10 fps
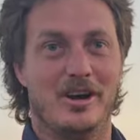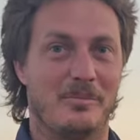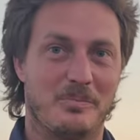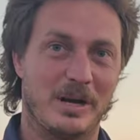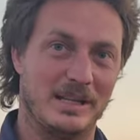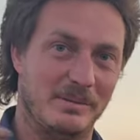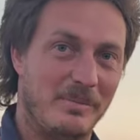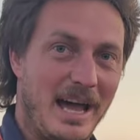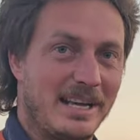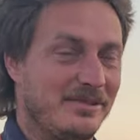I'm bringing the
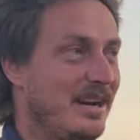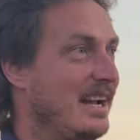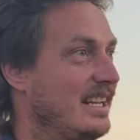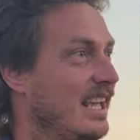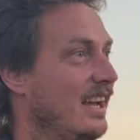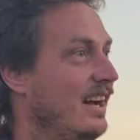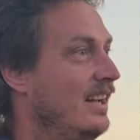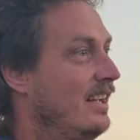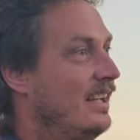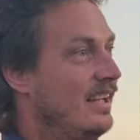Magna out here
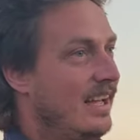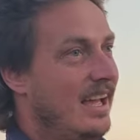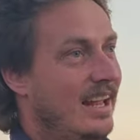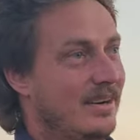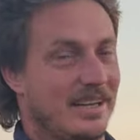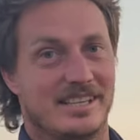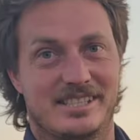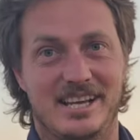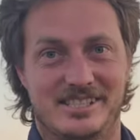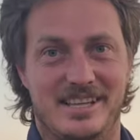and I'm going to
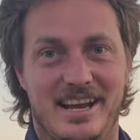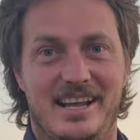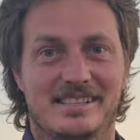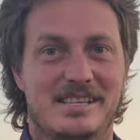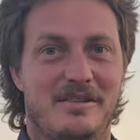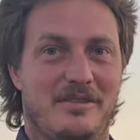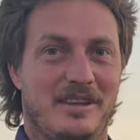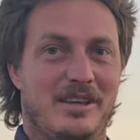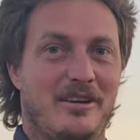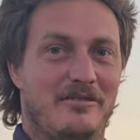test it out and see if it
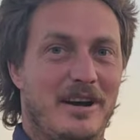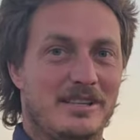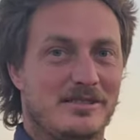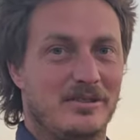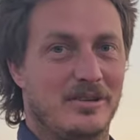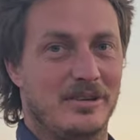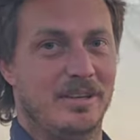can go fast or not.